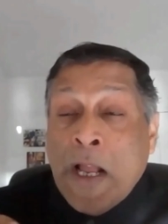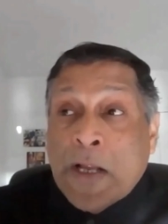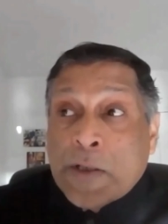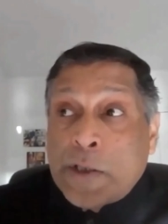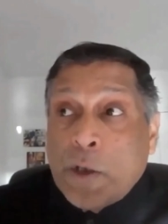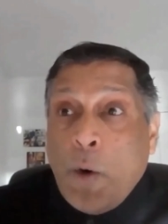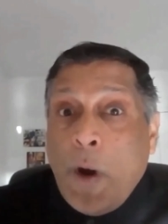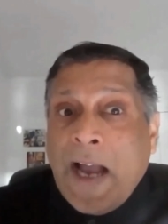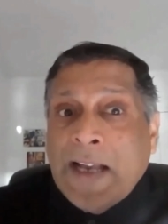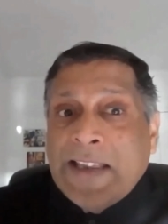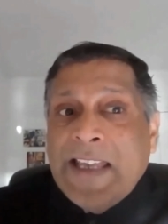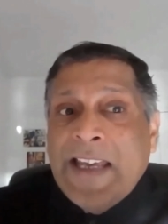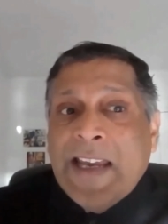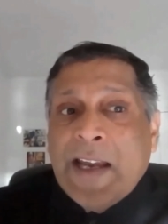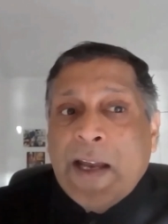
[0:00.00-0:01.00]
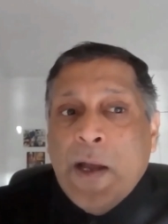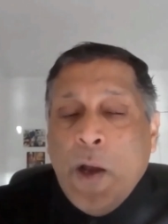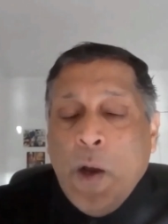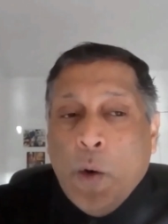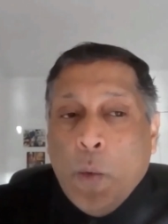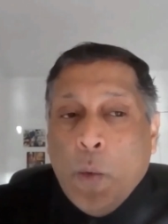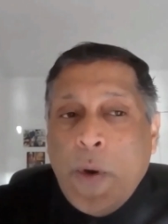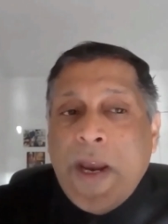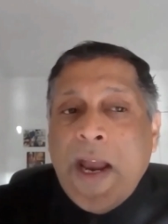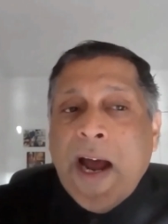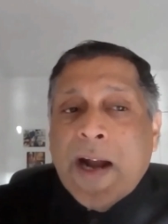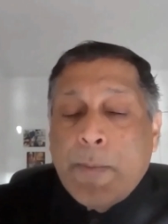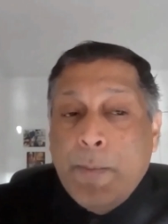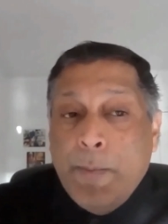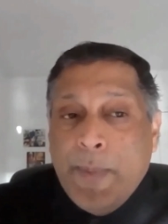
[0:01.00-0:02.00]
So I think we
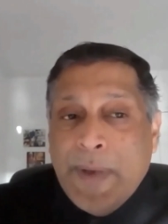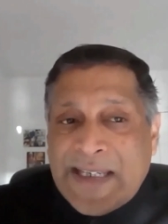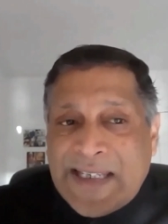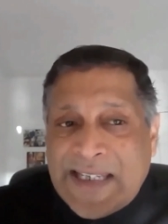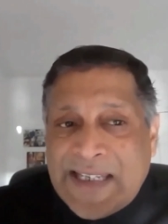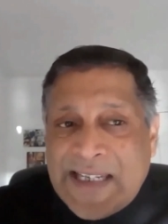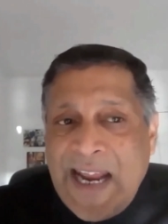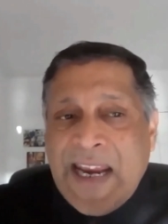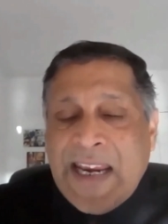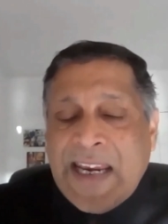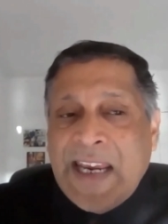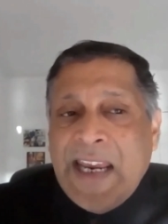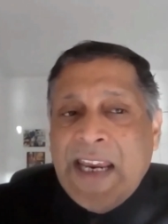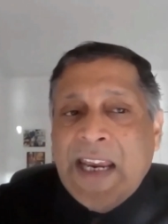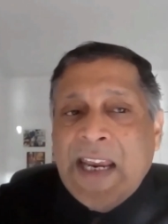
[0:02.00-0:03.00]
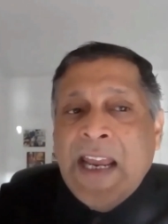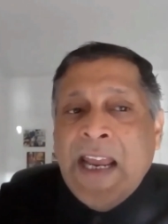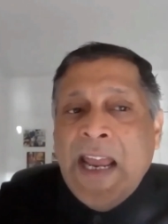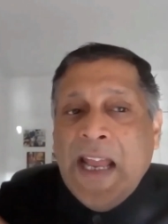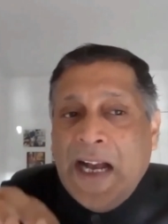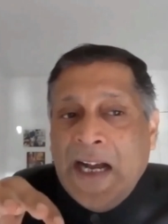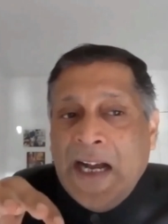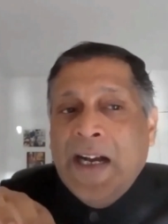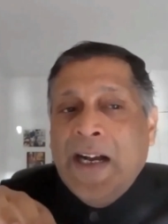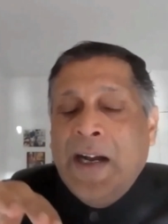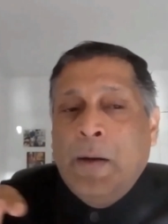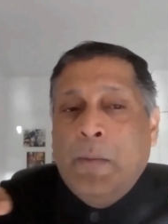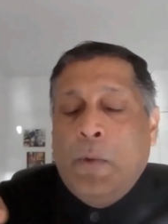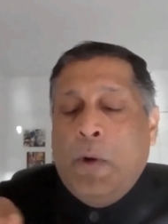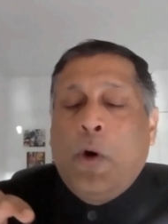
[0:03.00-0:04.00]
are mistaking,
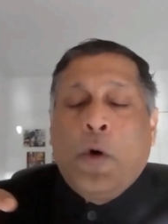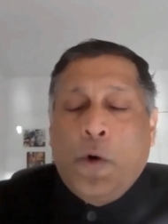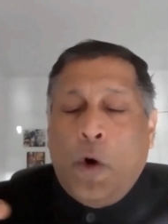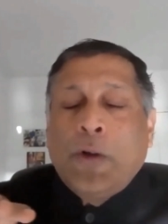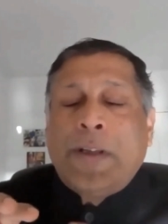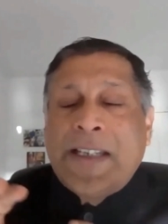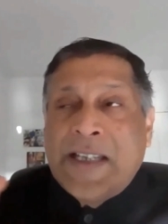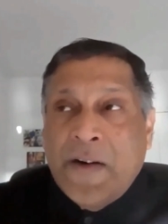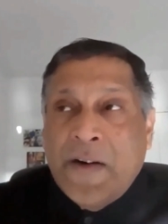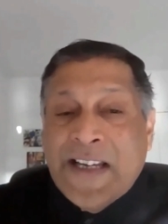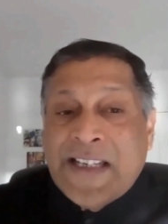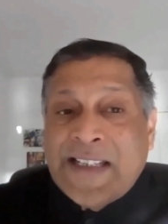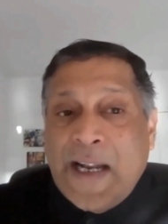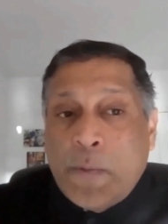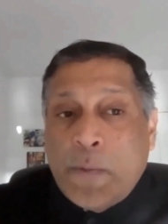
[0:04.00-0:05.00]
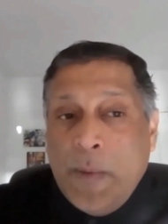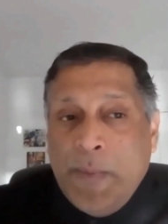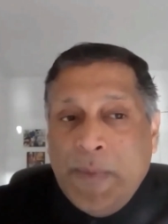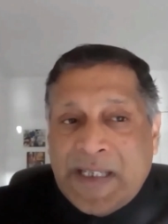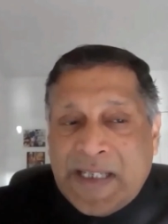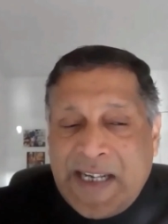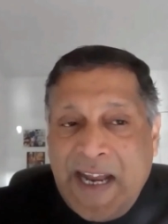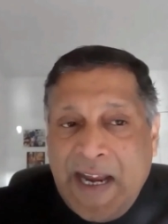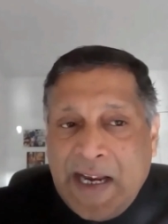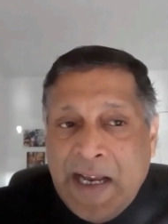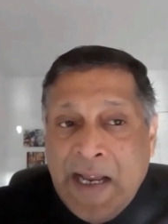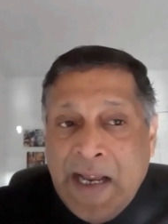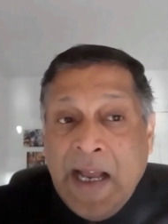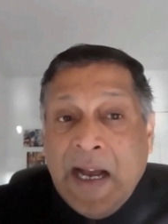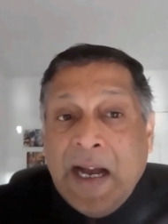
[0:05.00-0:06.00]
or there's a risk that we mistake
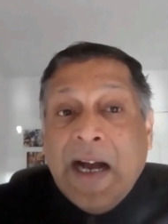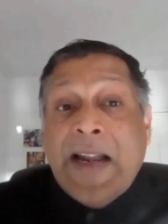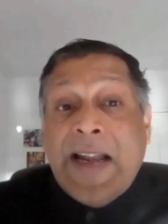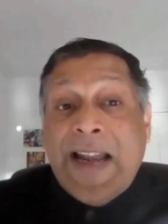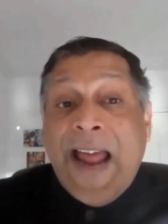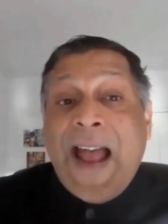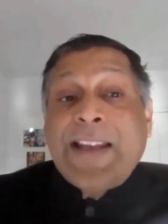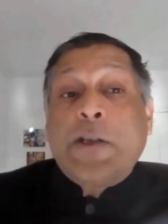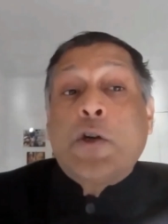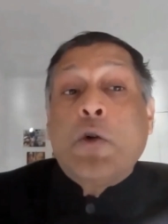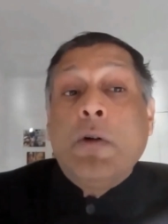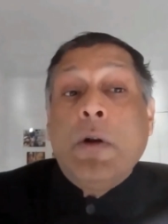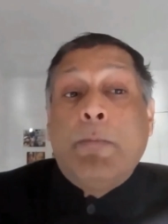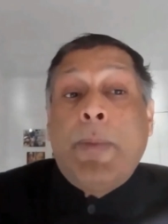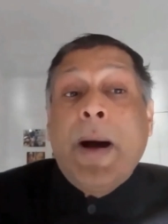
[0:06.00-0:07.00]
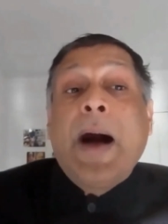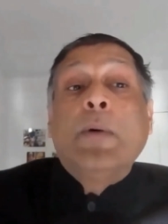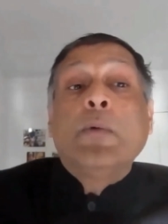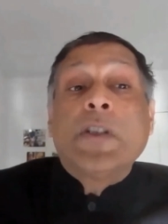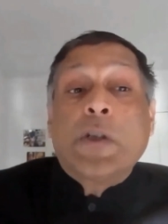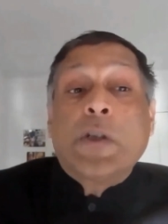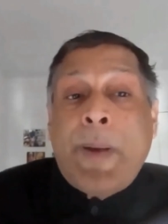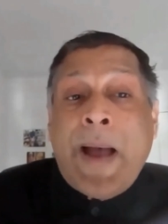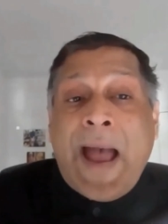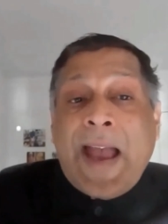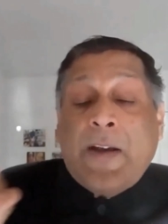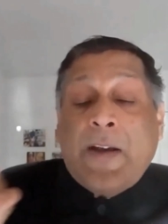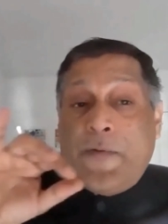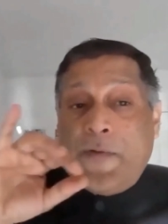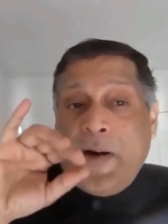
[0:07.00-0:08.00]
a natural bounce
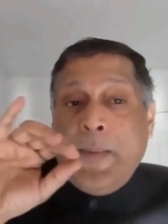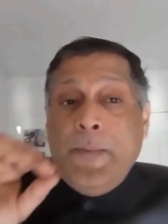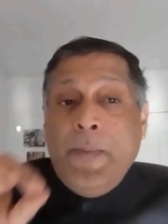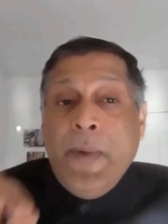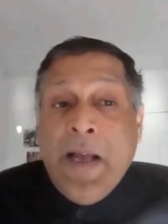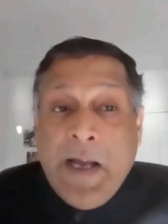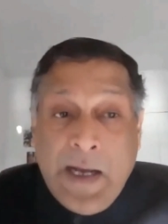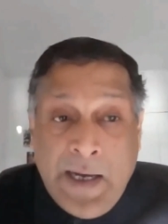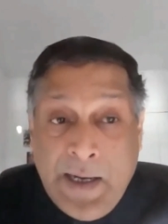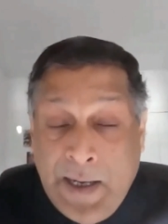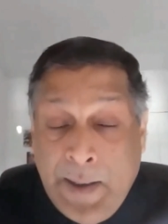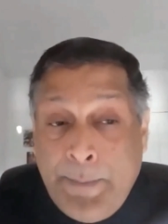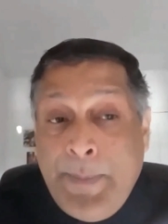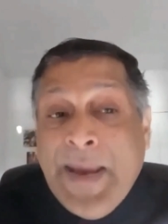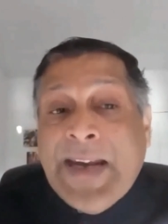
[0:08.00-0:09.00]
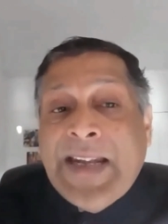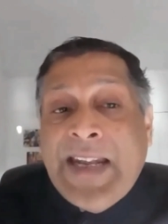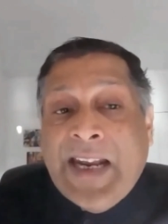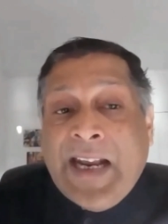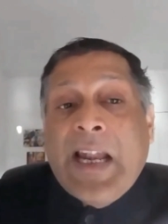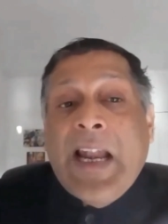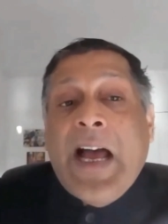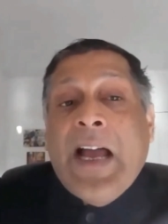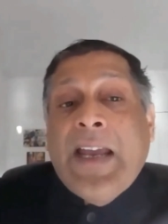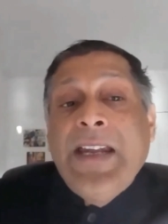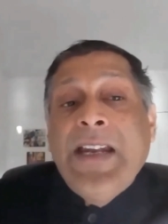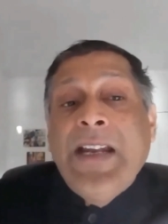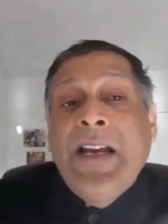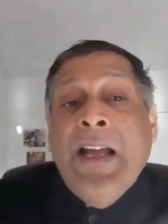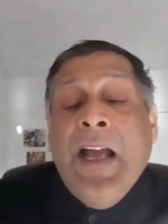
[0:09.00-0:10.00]
back from a big decline,